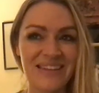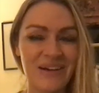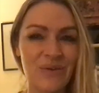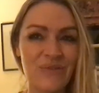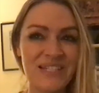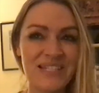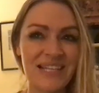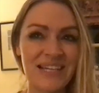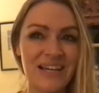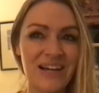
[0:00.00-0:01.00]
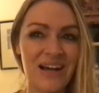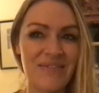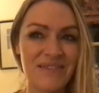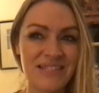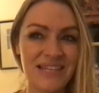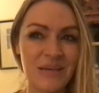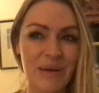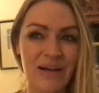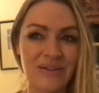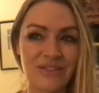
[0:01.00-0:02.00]
obviously, like, I have this thing
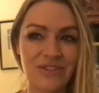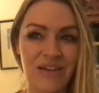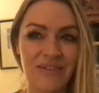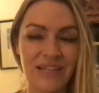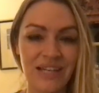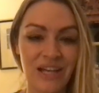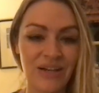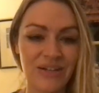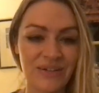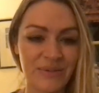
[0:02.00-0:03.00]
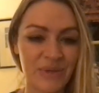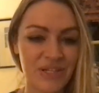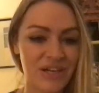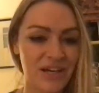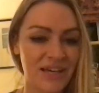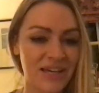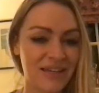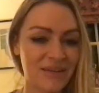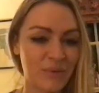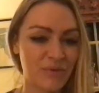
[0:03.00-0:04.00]
about traveling alone, which
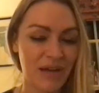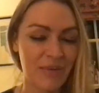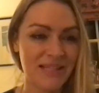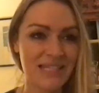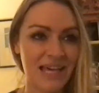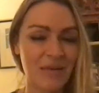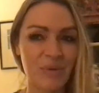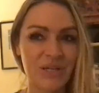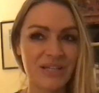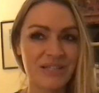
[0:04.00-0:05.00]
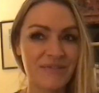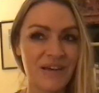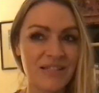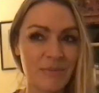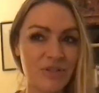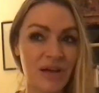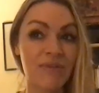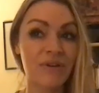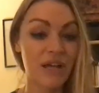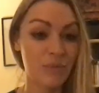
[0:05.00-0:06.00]
I would recommend to anybody, because the first time I
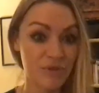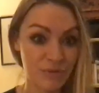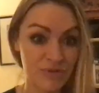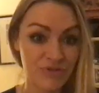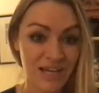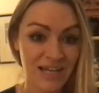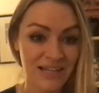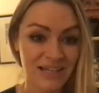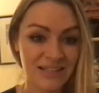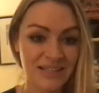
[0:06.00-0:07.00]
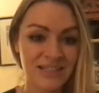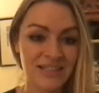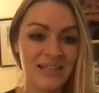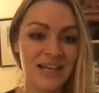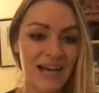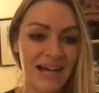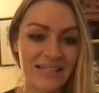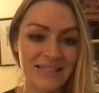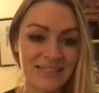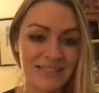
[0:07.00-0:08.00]
traveled alone was to Australia,
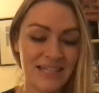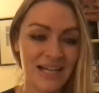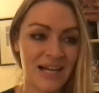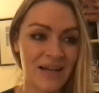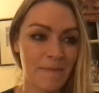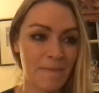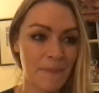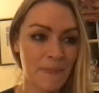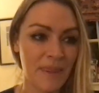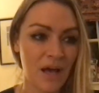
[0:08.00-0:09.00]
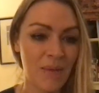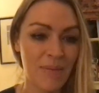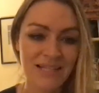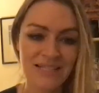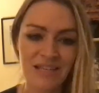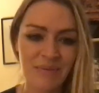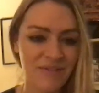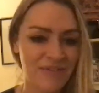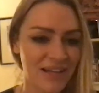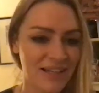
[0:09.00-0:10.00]
and um, I made so many
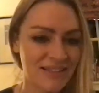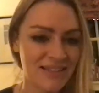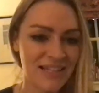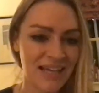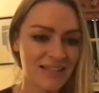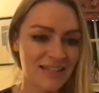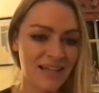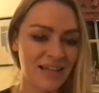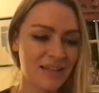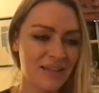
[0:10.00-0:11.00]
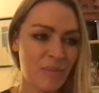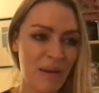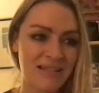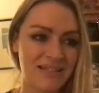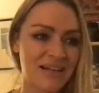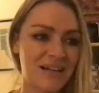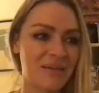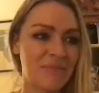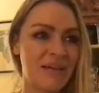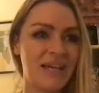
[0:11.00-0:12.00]
friends and had like the best time.